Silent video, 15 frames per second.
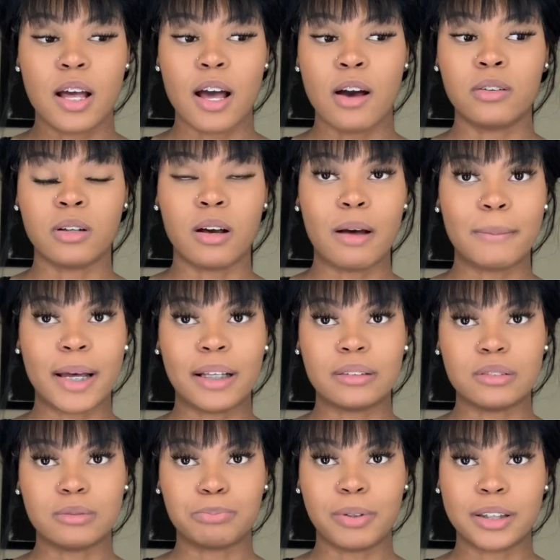I don't know, I might,
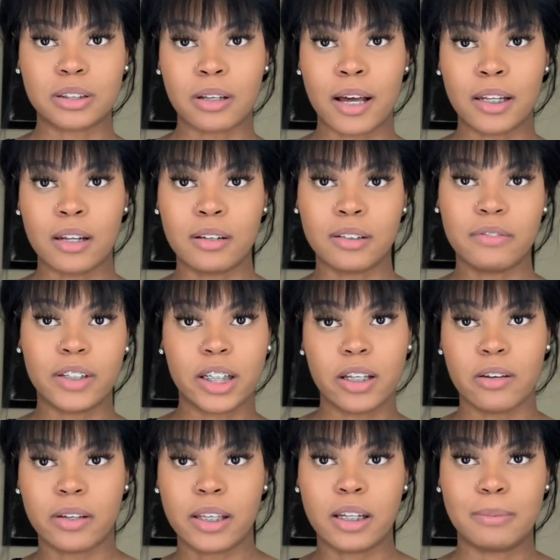depends on how long the
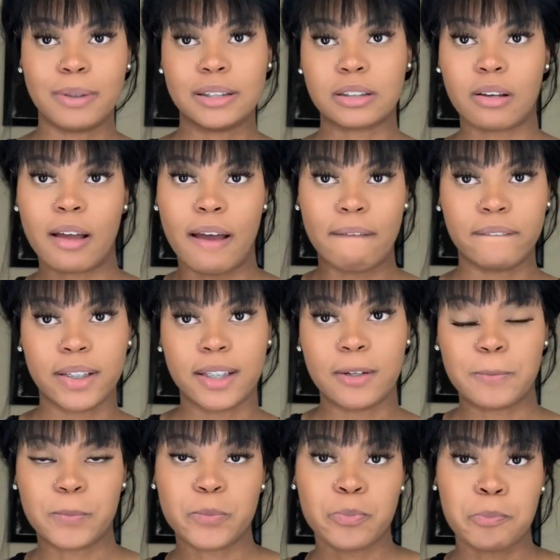video get, depends on how I
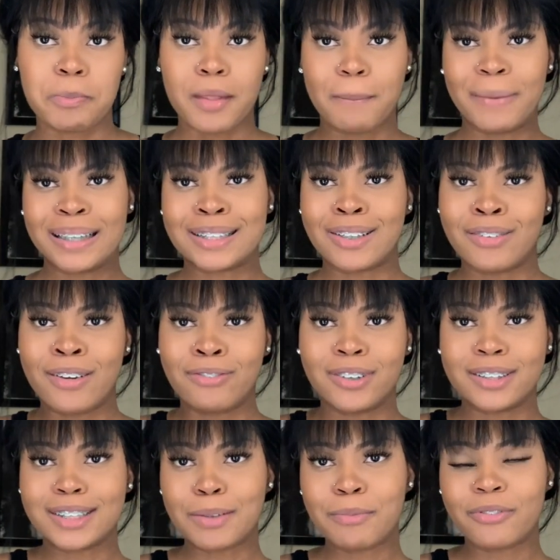feel. I might save that for
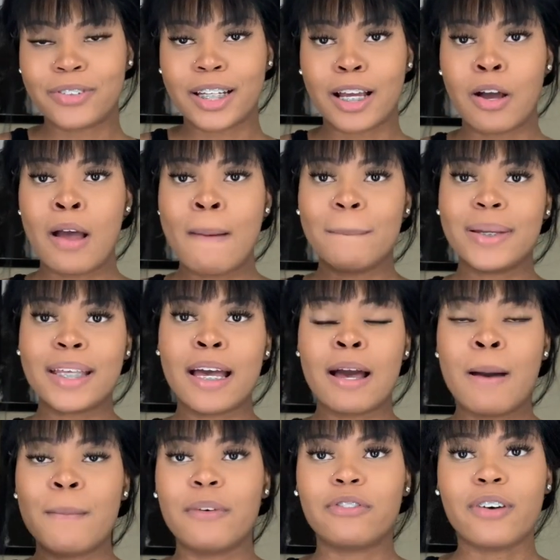a separate video. But yeah,
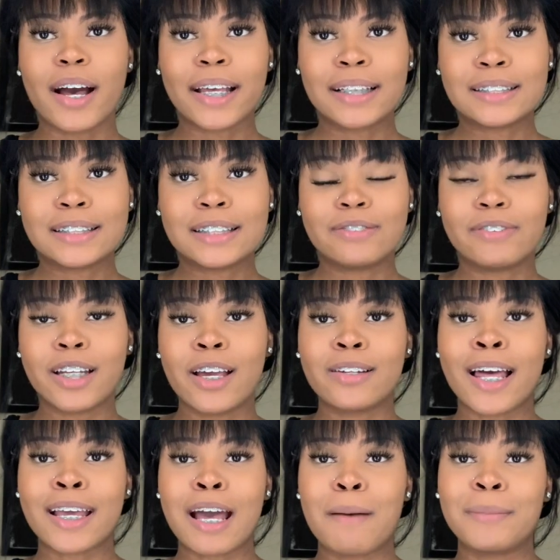before I get to this video,
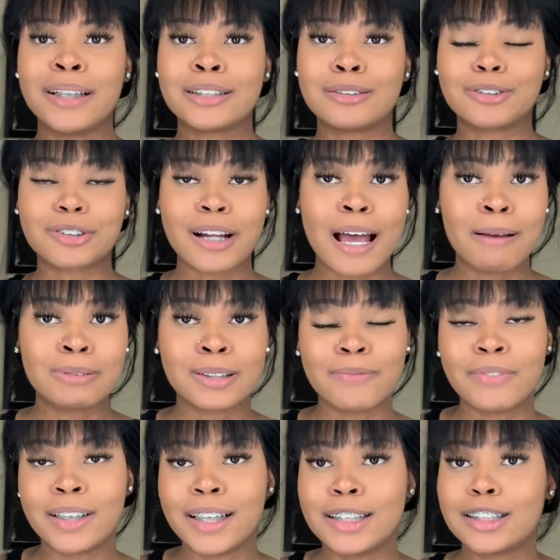like, comment, and subscribe, because I'm
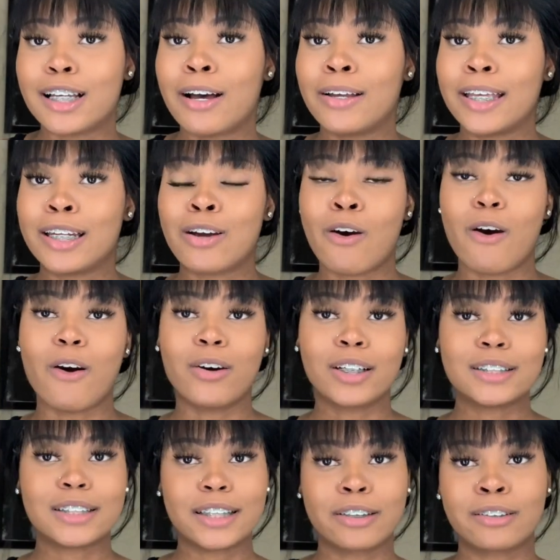going to let y'all in on all
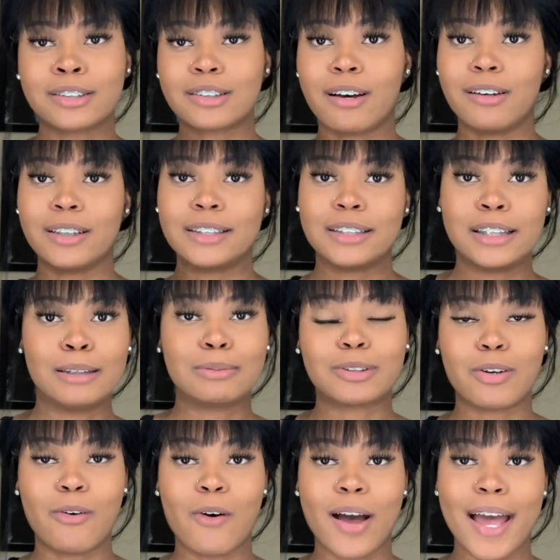the secrets, all the tips
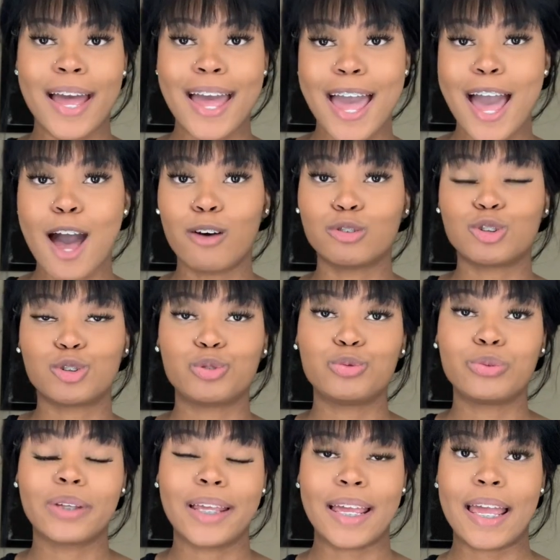on how
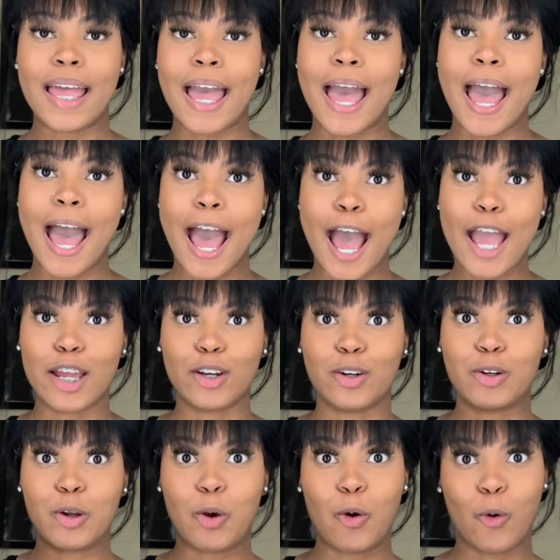to get
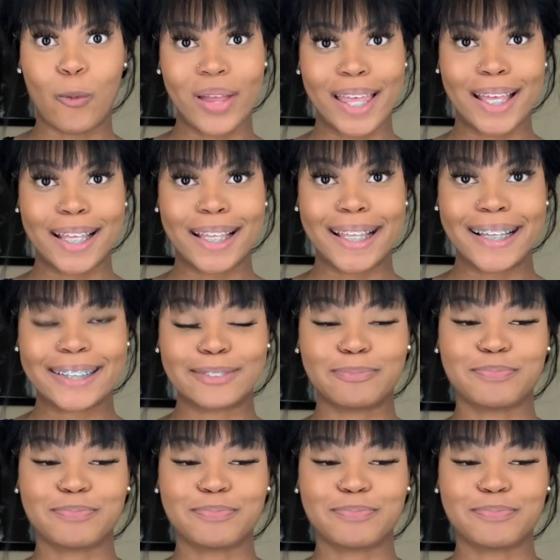hired quick.